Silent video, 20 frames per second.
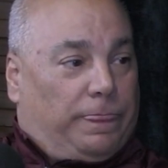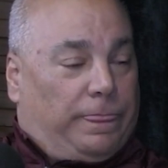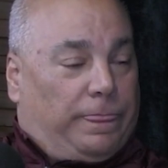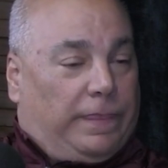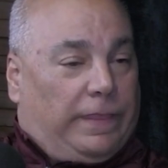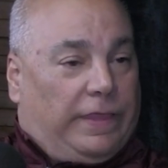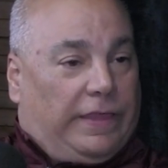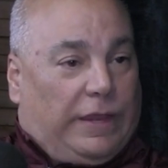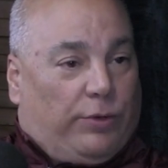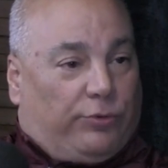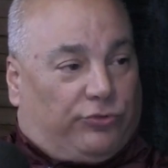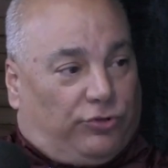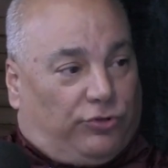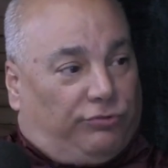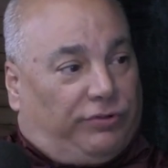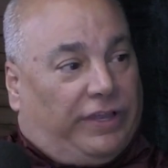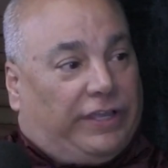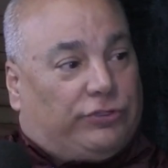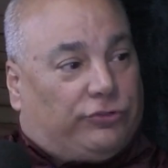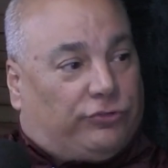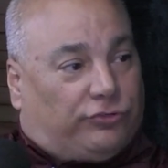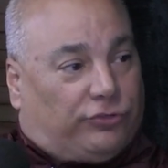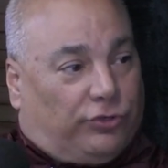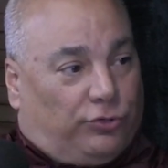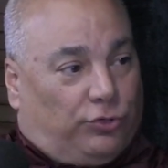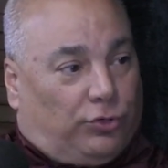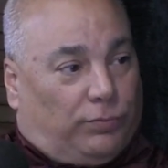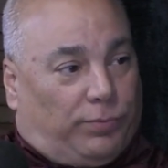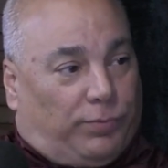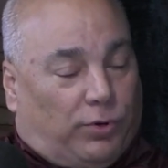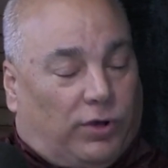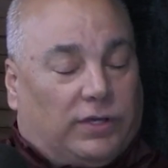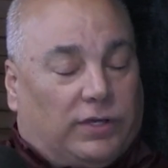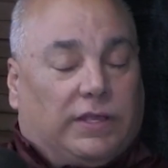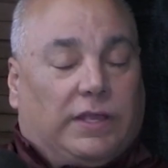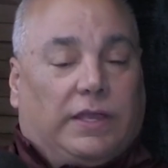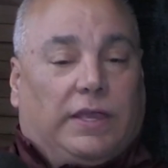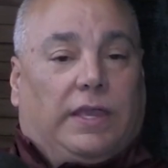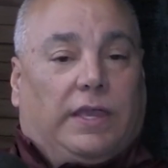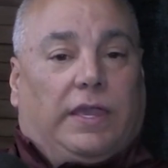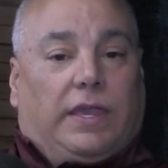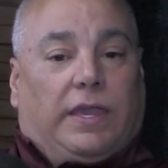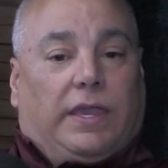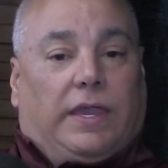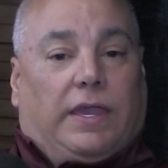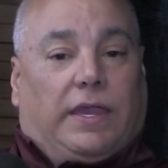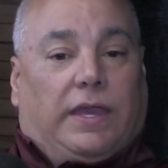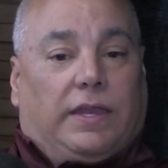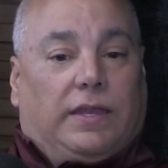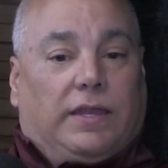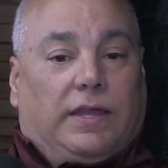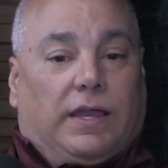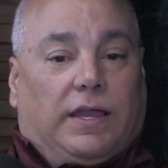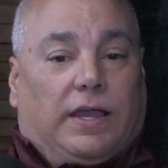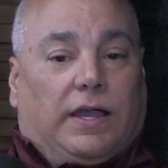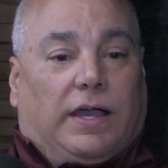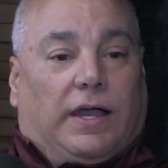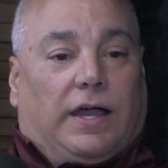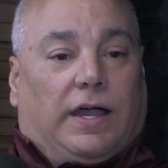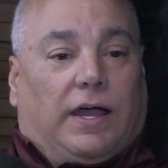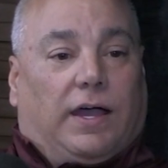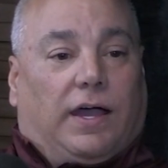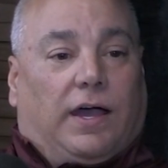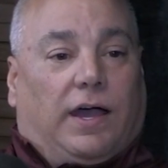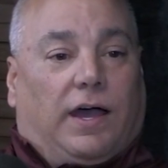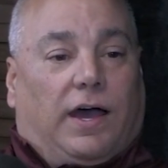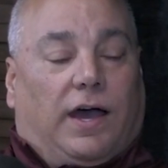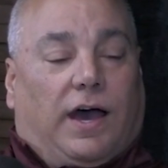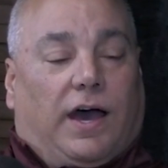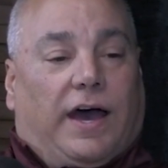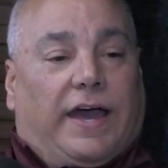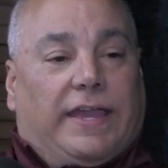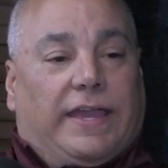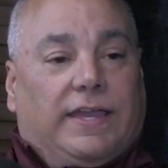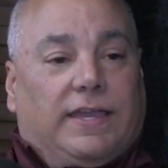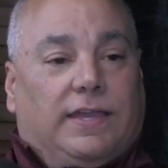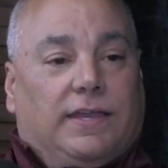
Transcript: And that was courageous on your part. And I,